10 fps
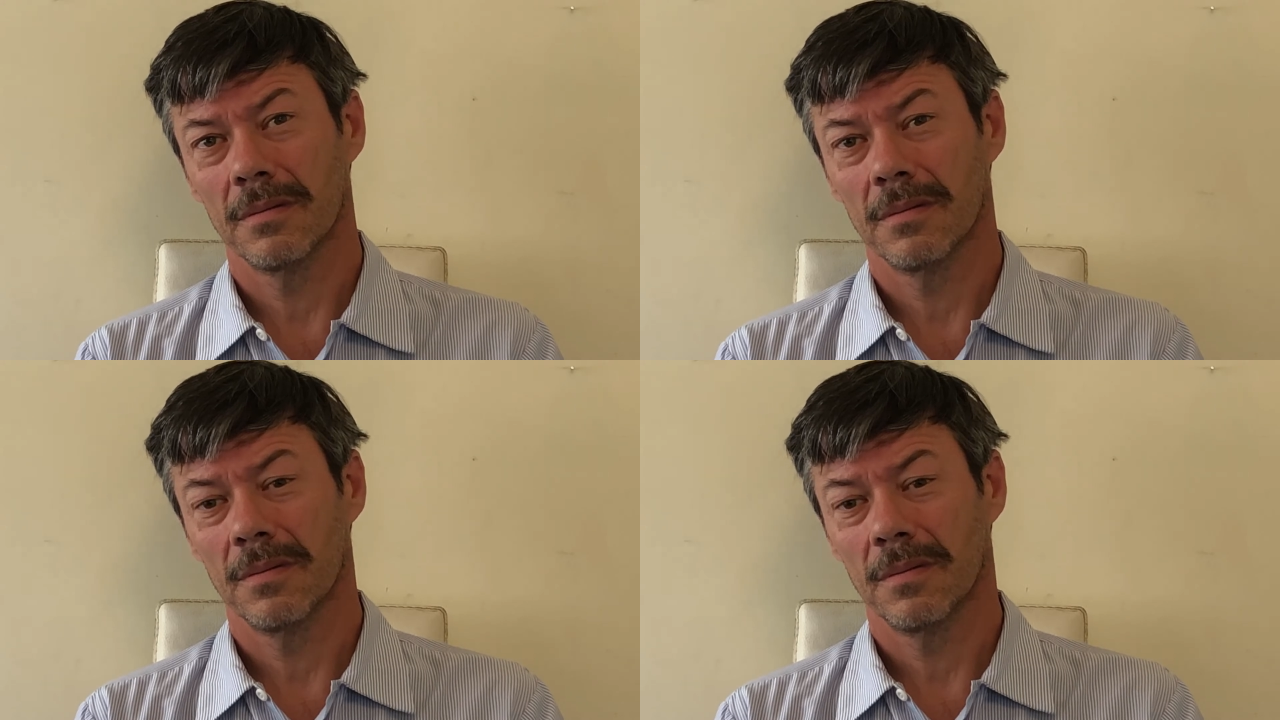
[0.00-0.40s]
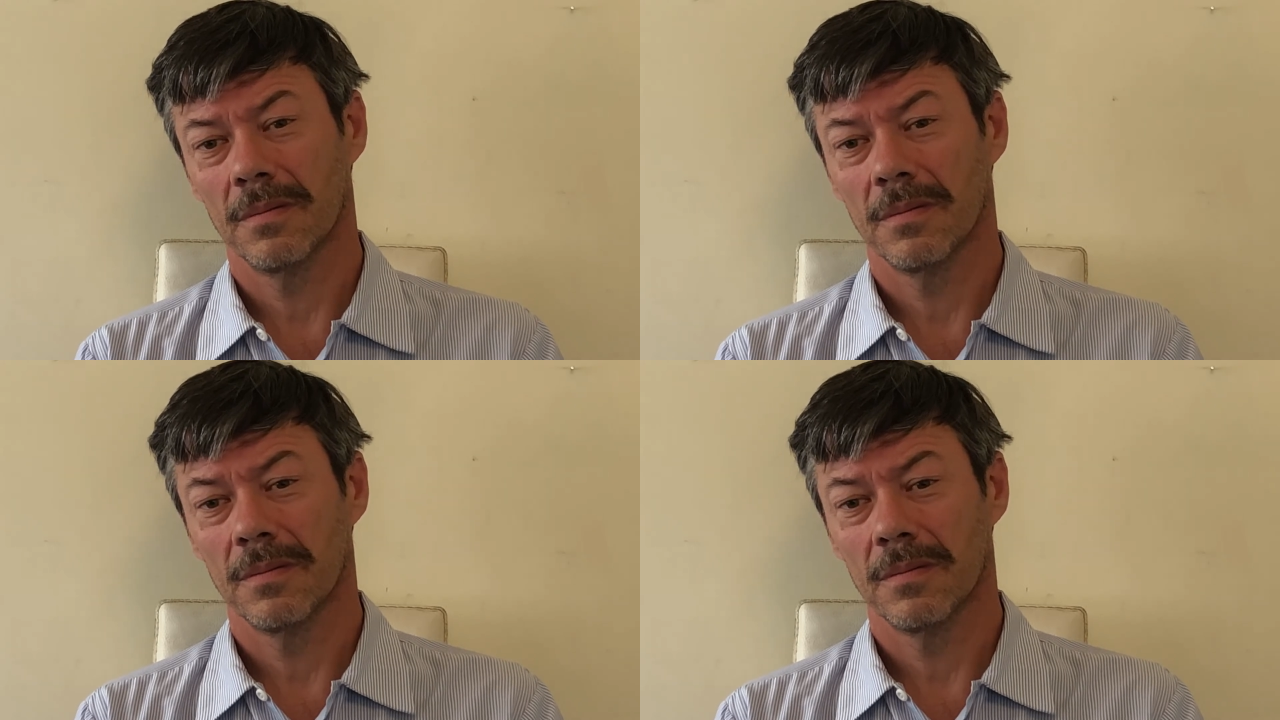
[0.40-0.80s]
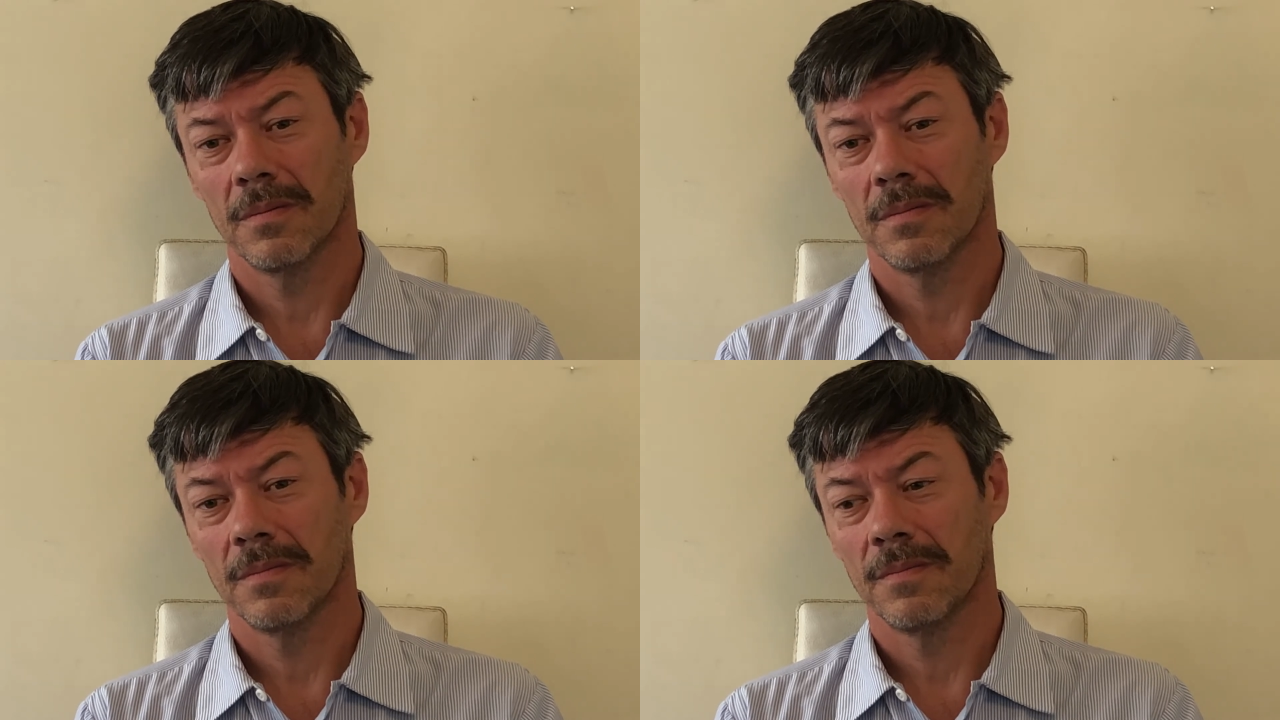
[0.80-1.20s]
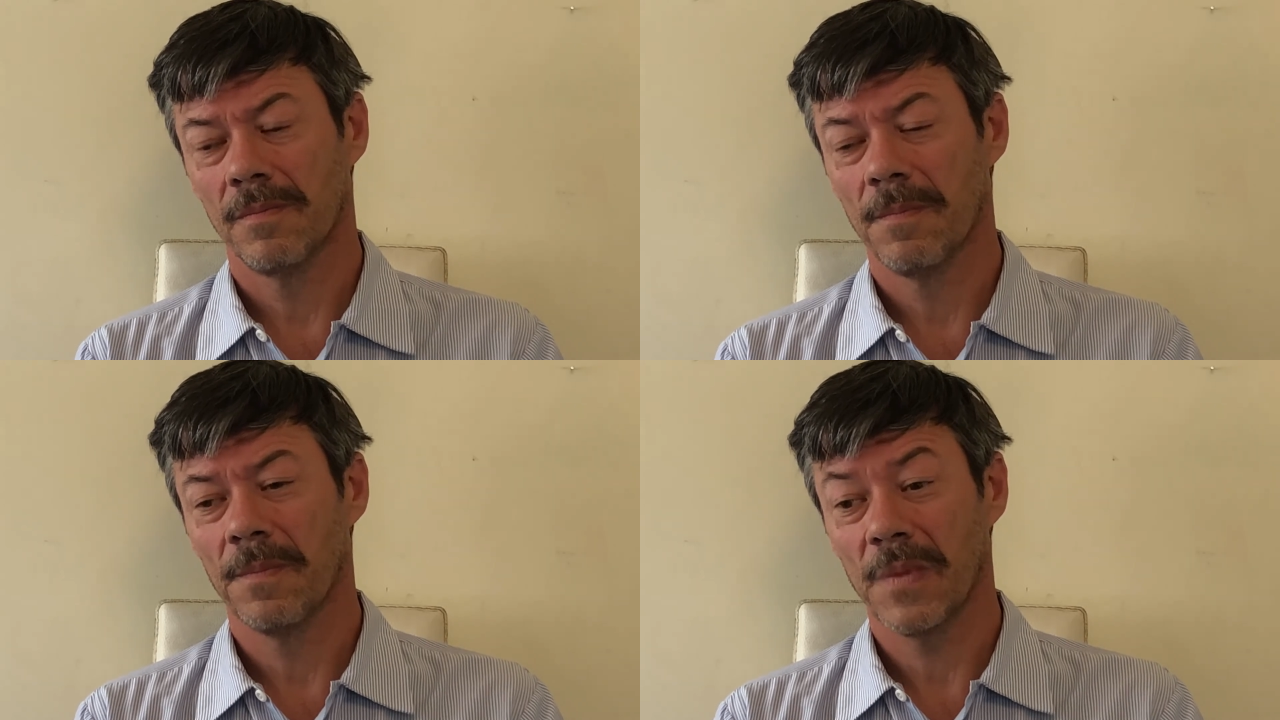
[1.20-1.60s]
I just want to know what
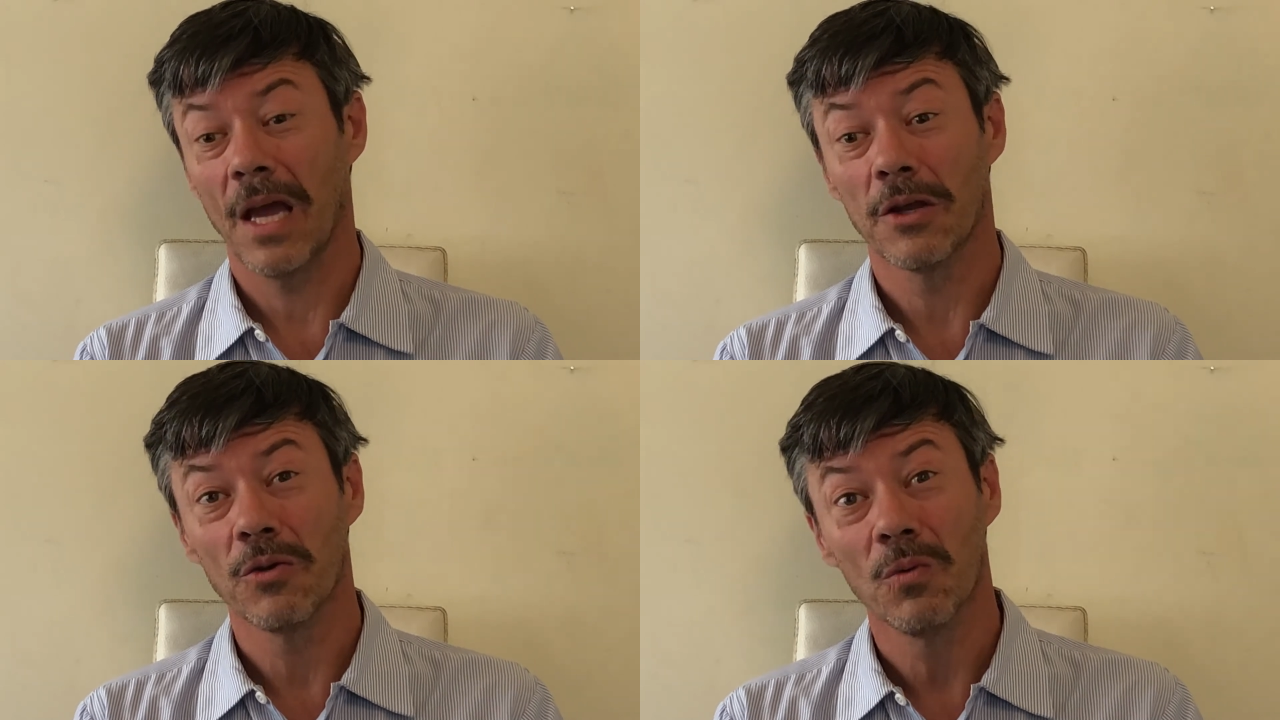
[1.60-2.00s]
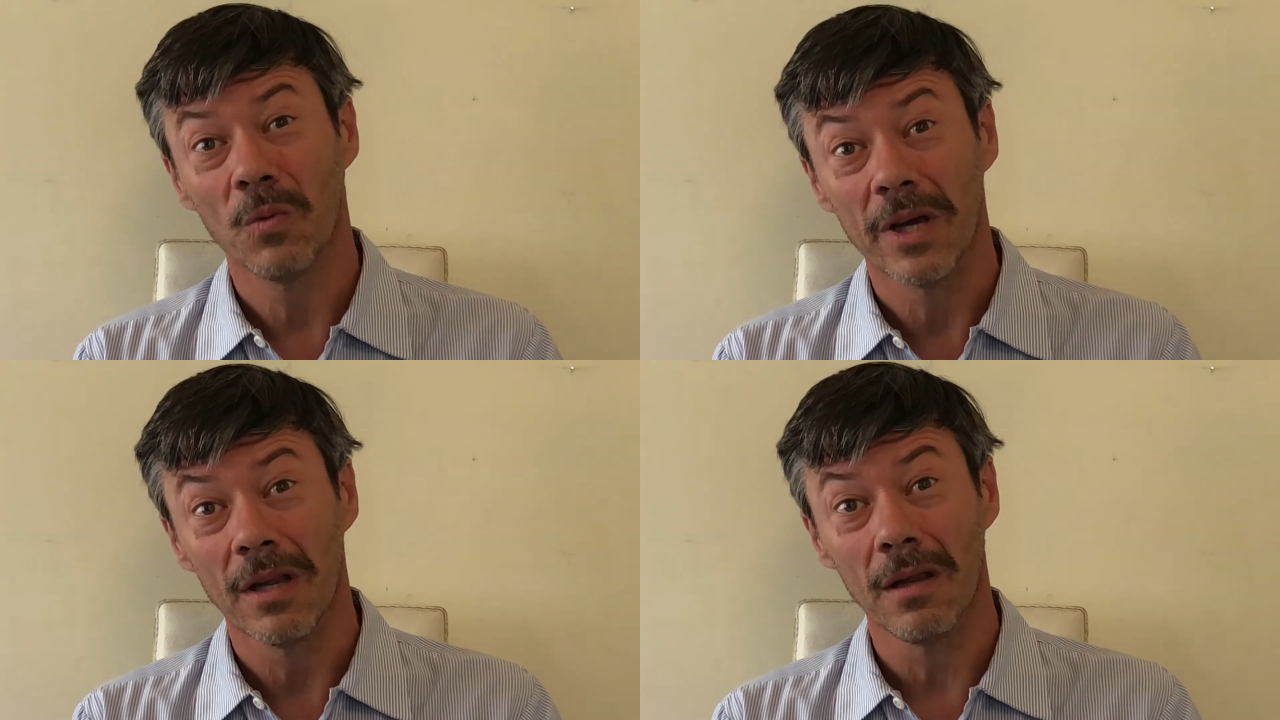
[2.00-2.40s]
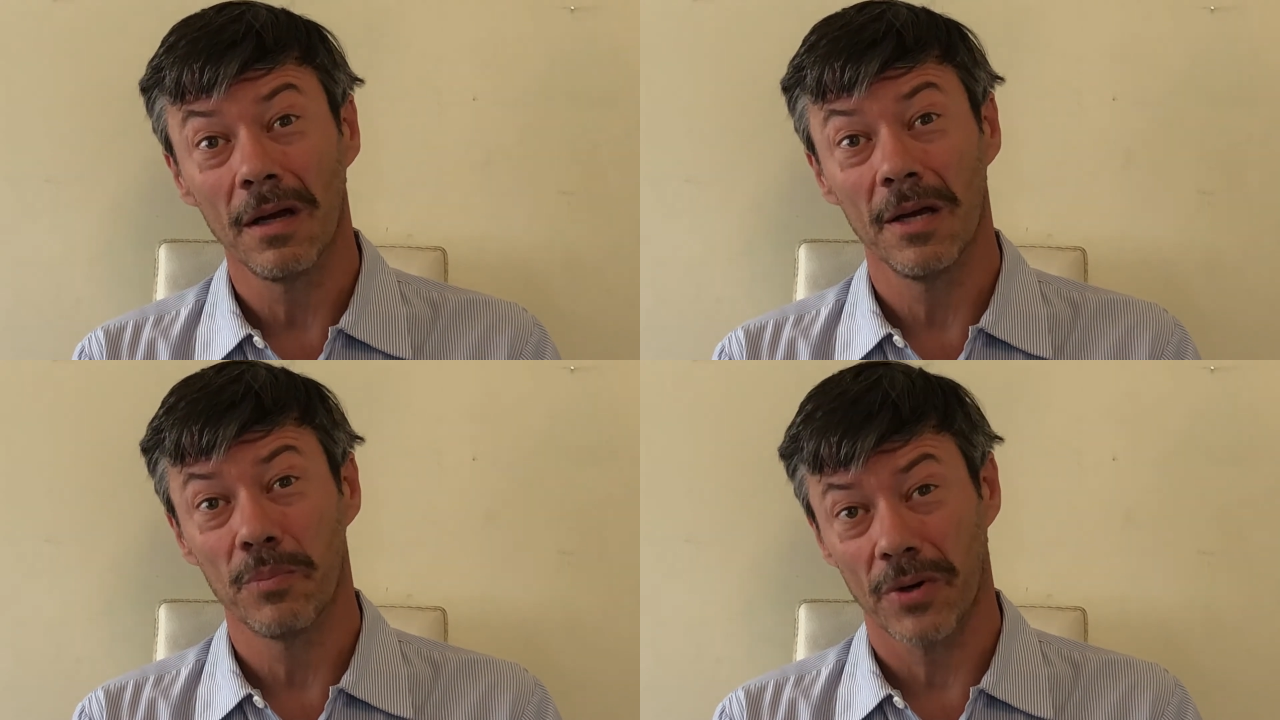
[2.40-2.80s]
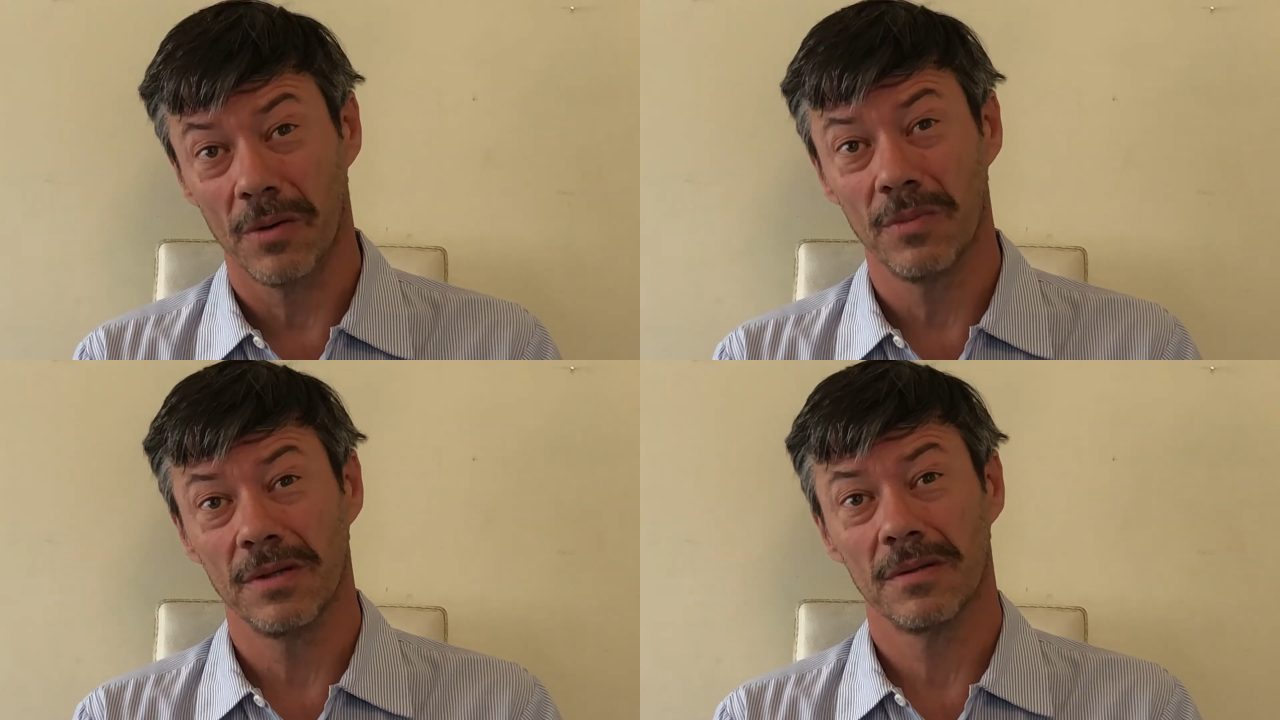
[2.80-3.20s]
happened. And you will, I
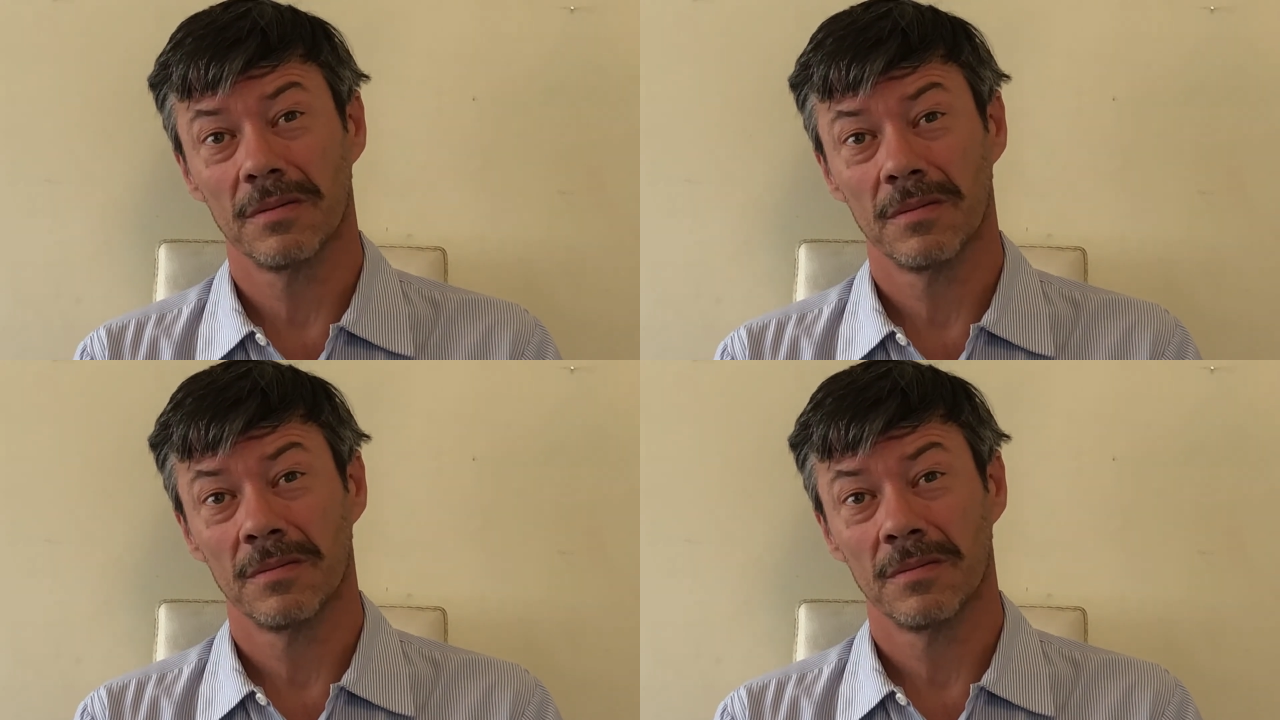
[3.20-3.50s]
promise.